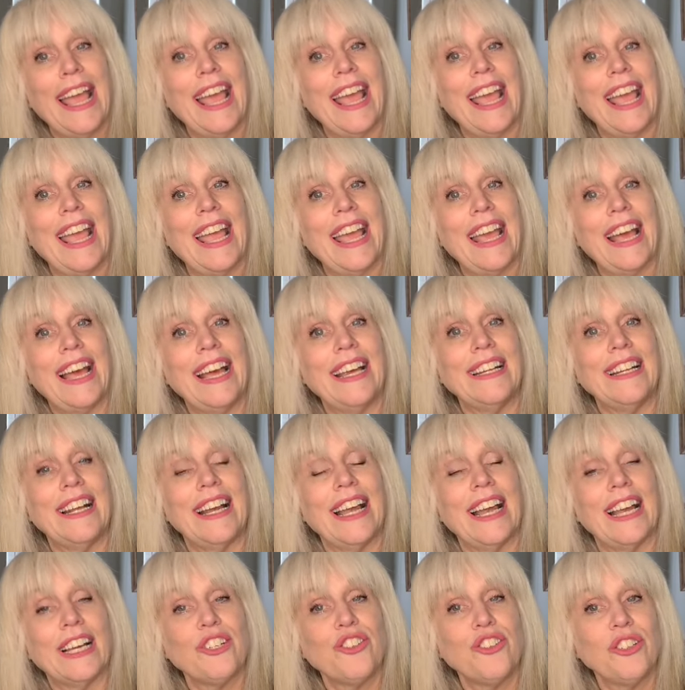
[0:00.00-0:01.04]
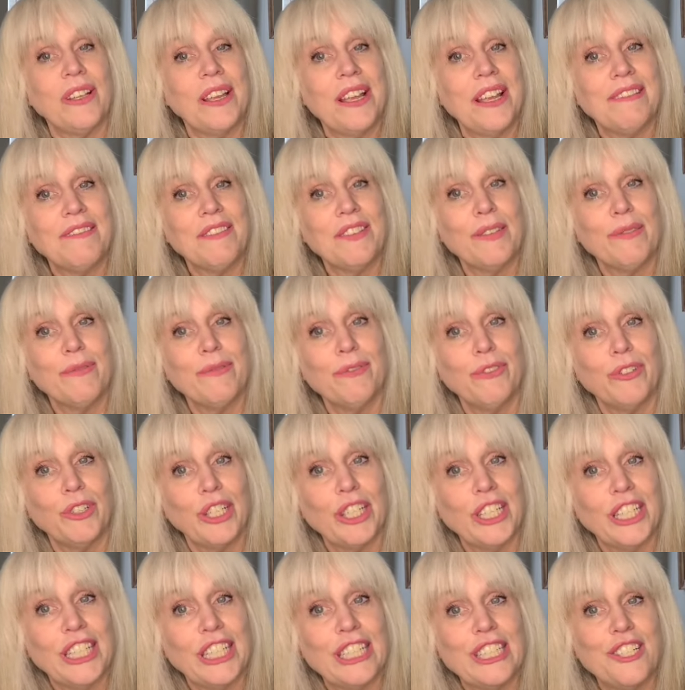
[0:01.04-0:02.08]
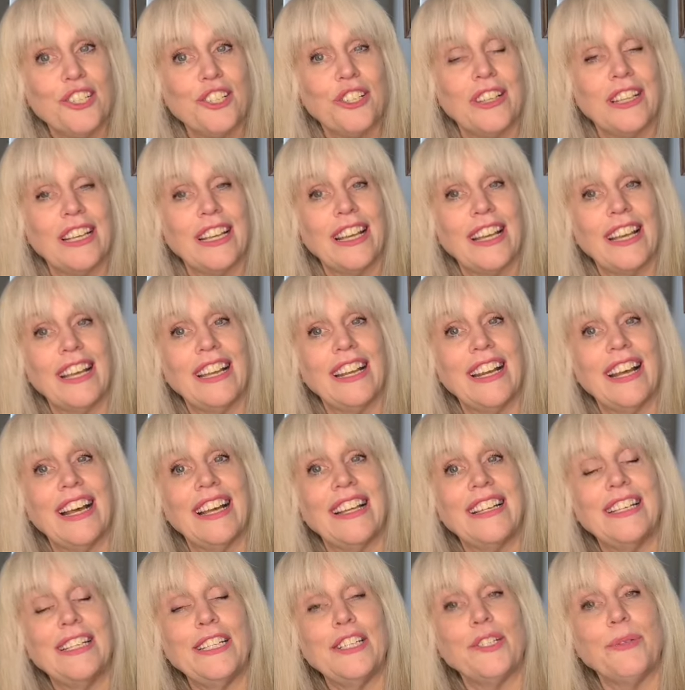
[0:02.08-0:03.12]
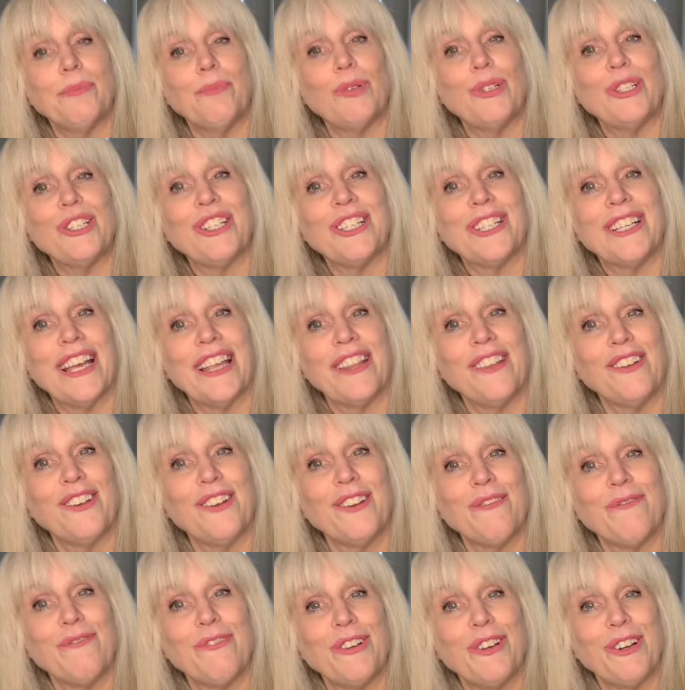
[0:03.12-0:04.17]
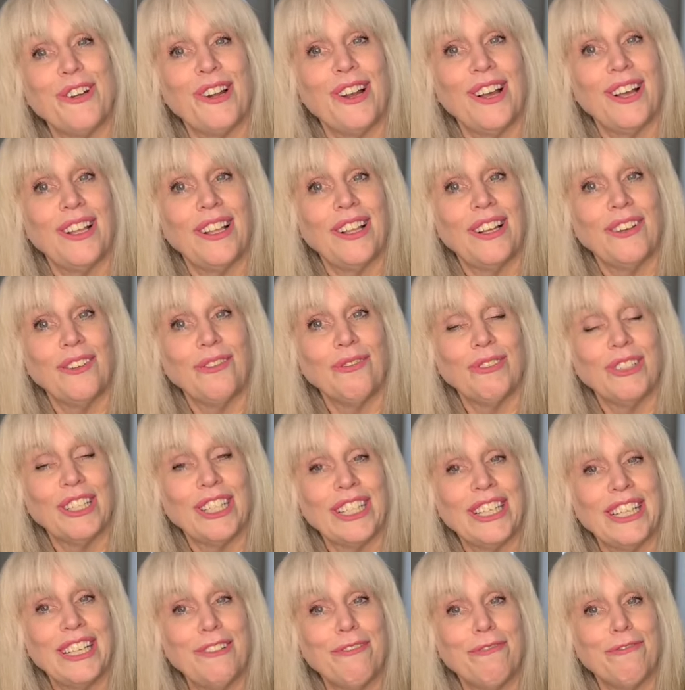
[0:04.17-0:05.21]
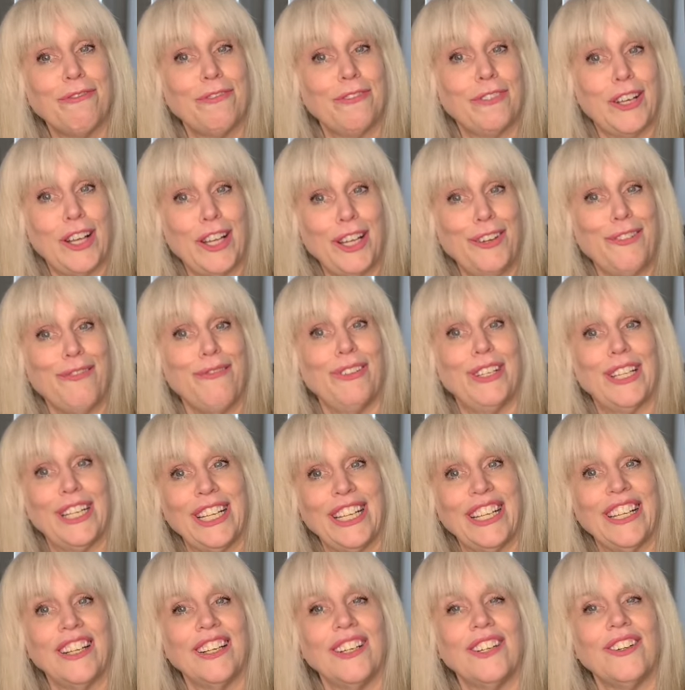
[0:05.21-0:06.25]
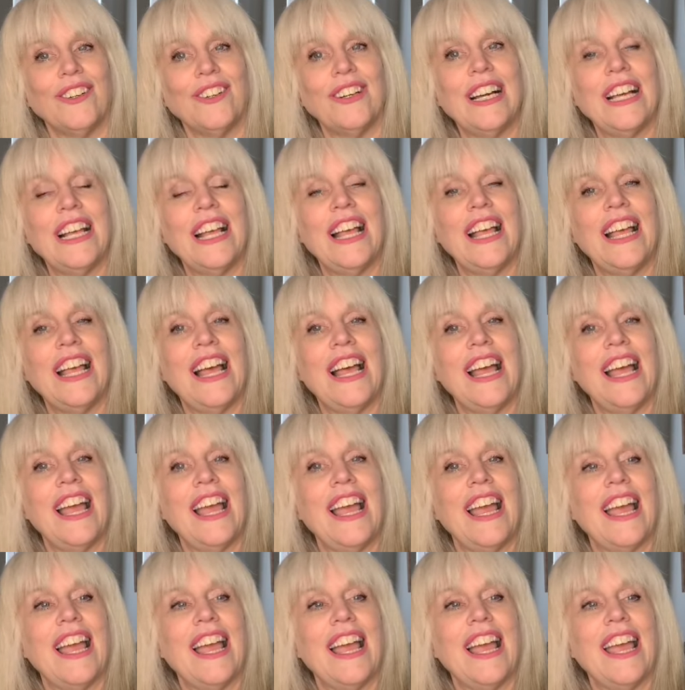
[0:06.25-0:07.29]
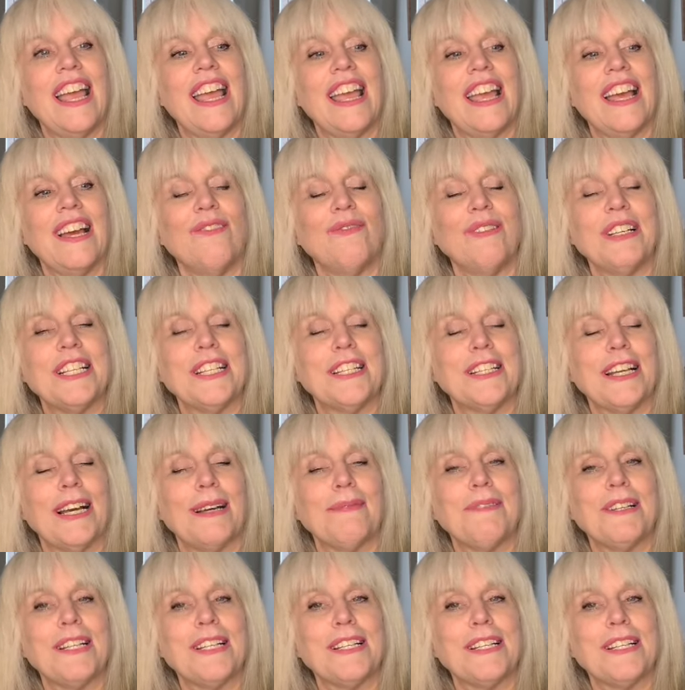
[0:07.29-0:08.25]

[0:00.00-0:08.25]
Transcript: And I actually have some footage that I need to put together for a really fun video. And we stopped at